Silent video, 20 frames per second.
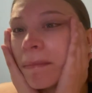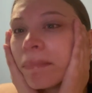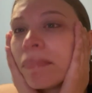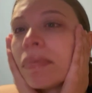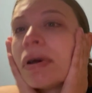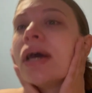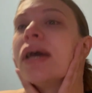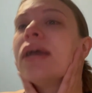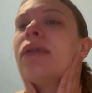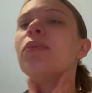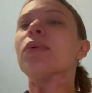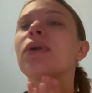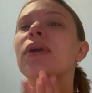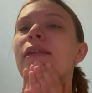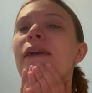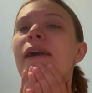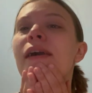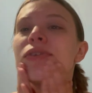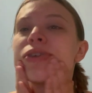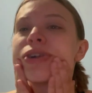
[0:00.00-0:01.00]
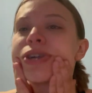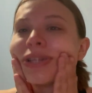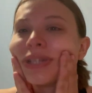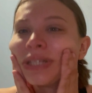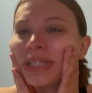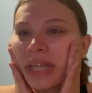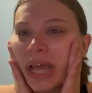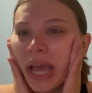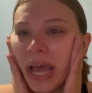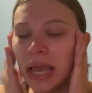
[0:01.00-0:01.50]
but we're gonna have a
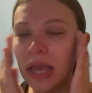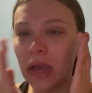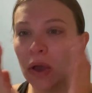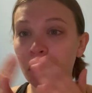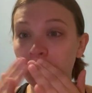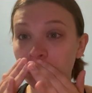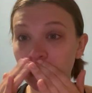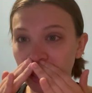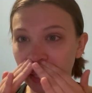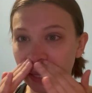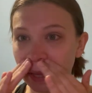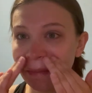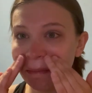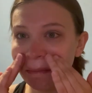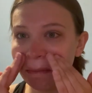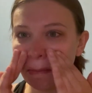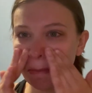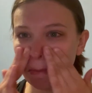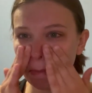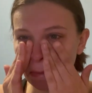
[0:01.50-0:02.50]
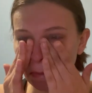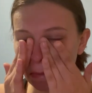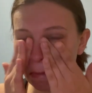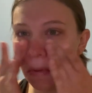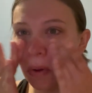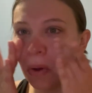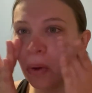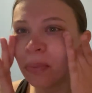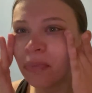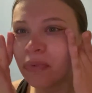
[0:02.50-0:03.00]
good day, hopefully.
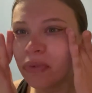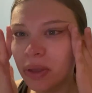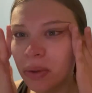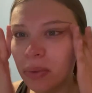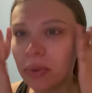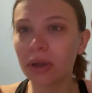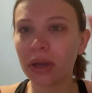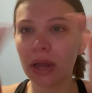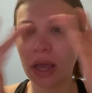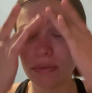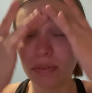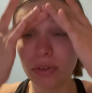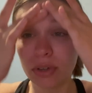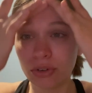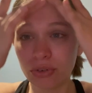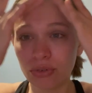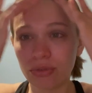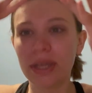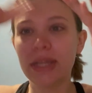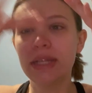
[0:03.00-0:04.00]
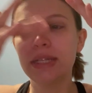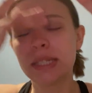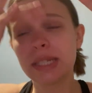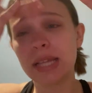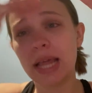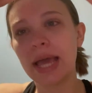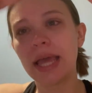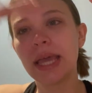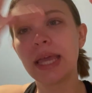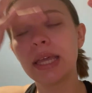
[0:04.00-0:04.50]
Hopefully, we're gonna have a great
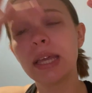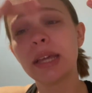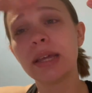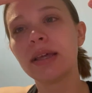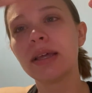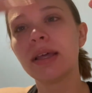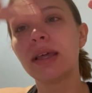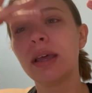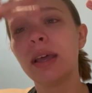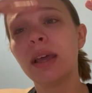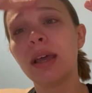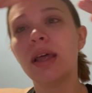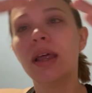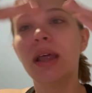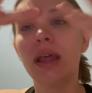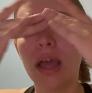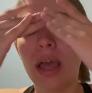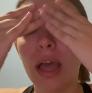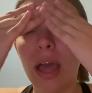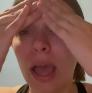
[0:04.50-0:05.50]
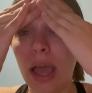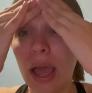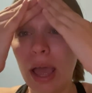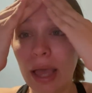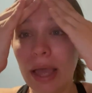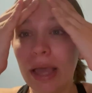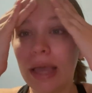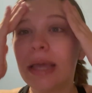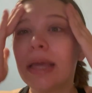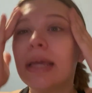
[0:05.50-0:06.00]
day.
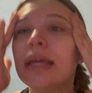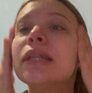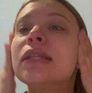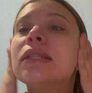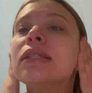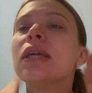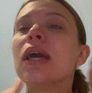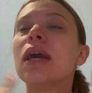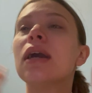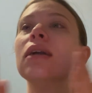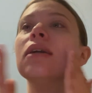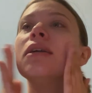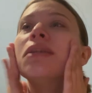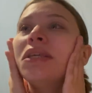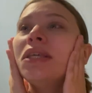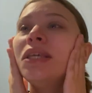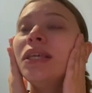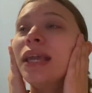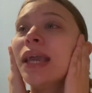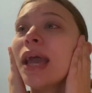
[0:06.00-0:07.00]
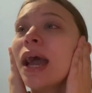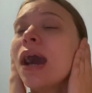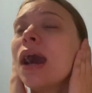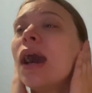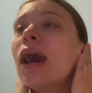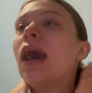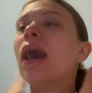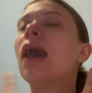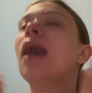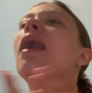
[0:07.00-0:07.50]
And
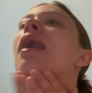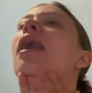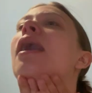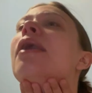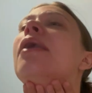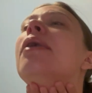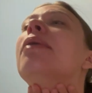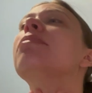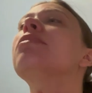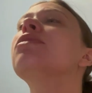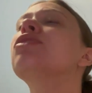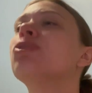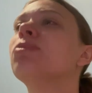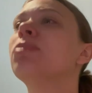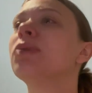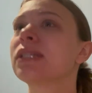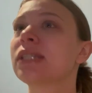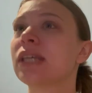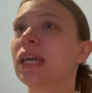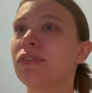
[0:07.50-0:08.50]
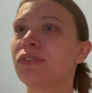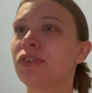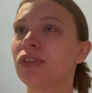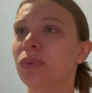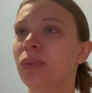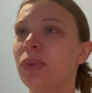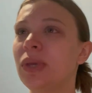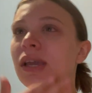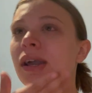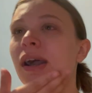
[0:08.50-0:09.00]
yeah, um, super excited for the
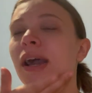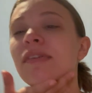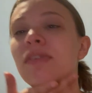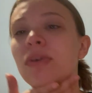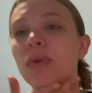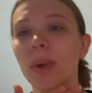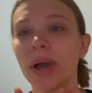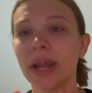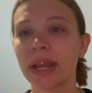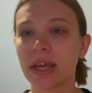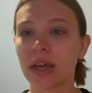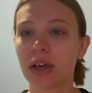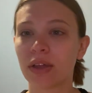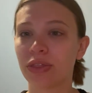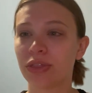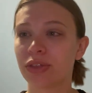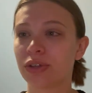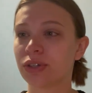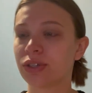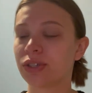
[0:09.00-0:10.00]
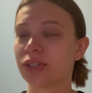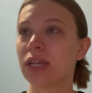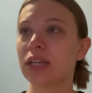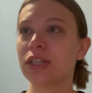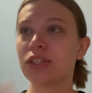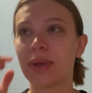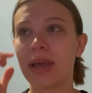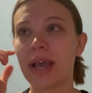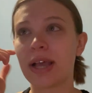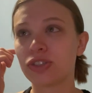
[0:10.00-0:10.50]
week. I have a wedding on Thursday,
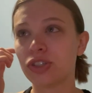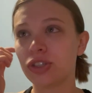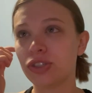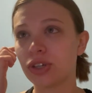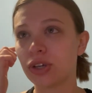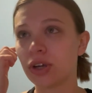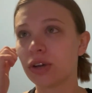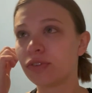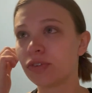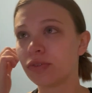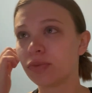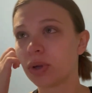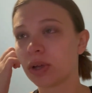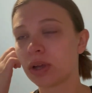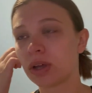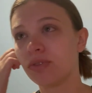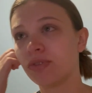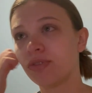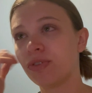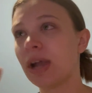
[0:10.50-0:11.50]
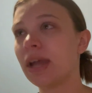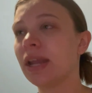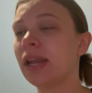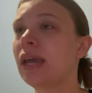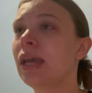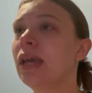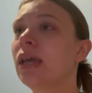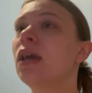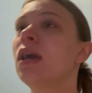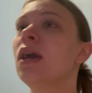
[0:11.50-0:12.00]
so I actually took off of work on
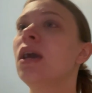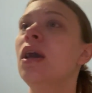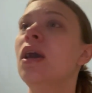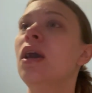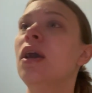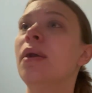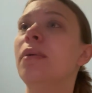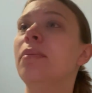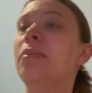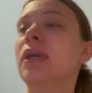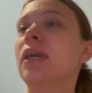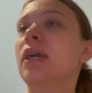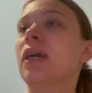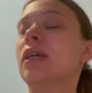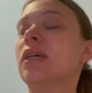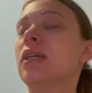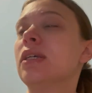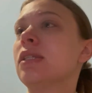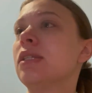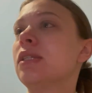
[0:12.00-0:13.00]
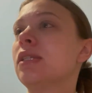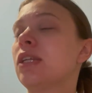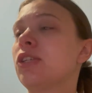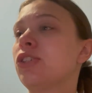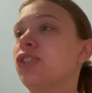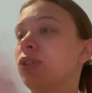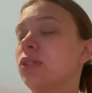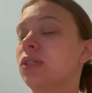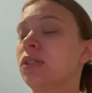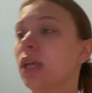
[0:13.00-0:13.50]
Friday because
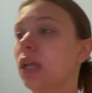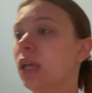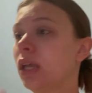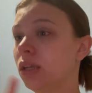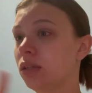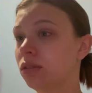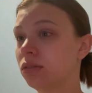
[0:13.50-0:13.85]
it's just like,